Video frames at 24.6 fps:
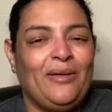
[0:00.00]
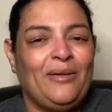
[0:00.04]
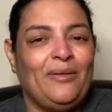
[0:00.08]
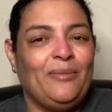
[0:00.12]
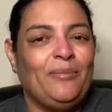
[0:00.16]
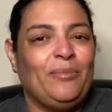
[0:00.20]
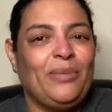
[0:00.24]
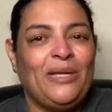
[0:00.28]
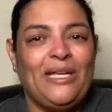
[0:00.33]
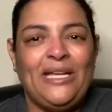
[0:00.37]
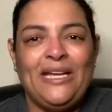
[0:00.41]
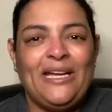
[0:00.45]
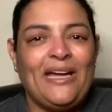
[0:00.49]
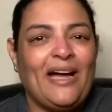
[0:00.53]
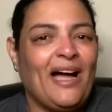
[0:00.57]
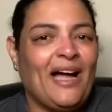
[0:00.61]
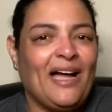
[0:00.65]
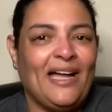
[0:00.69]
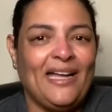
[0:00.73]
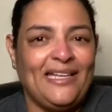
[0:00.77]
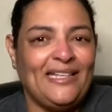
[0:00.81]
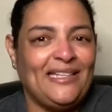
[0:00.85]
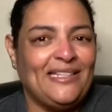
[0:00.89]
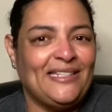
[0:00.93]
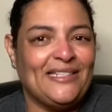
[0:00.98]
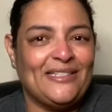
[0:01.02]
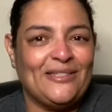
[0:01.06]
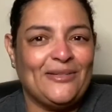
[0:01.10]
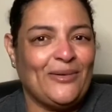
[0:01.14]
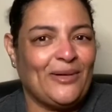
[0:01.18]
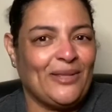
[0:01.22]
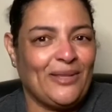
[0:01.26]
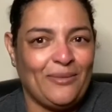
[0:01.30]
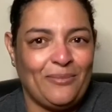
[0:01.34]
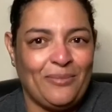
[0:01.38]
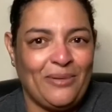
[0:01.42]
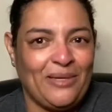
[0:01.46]
being kind to
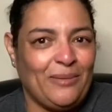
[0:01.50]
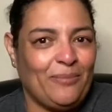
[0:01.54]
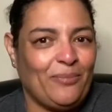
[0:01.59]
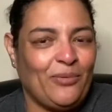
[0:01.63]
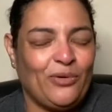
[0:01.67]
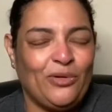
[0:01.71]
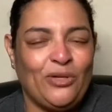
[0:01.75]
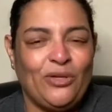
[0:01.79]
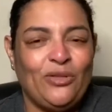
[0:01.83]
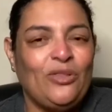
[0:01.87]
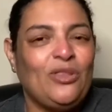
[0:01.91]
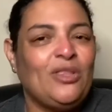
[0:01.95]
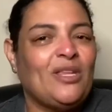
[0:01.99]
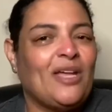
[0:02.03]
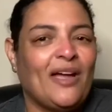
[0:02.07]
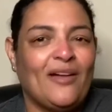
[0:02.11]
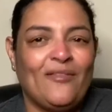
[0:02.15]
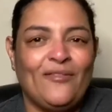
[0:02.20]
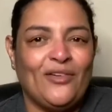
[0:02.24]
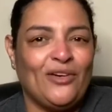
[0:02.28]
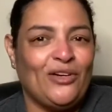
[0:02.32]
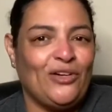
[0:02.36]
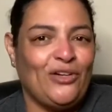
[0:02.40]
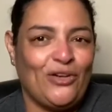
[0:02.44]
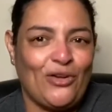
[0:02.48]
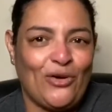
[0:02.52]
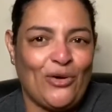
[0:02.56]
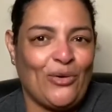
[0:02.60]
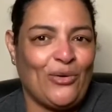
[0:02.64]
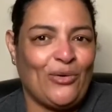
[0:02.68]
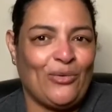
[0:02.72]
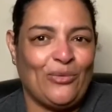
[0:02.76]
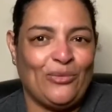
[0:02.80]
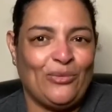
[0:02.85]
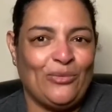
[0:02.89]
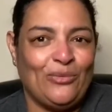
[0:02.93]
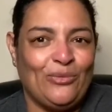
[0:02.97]
other people, you never
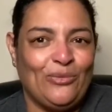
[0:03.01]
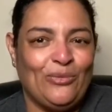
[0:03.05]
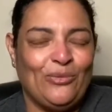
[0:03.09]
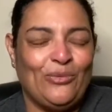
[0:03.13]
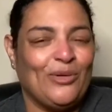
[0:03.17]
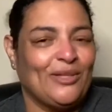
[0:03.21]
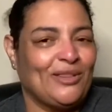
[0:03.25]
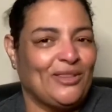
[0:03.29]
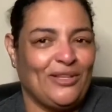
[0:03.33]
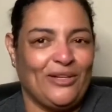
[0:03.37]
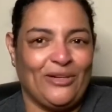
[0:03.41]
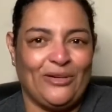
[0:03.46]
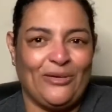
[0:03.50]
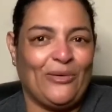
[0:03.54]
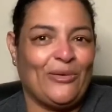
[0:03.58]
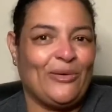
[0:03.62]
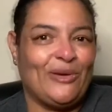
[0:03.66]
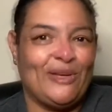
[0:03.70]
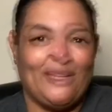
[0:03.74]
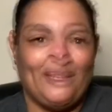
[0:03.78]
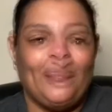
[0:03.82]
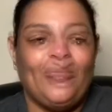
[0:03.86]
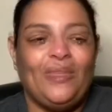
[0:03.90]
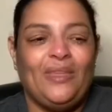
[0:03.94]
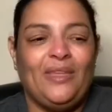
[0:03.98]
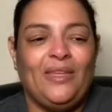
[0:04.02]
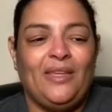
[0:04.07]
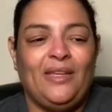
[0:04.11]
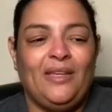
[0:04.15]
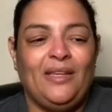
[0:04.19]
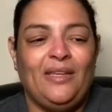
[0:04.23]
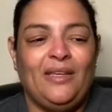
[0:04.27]
know what they're going through.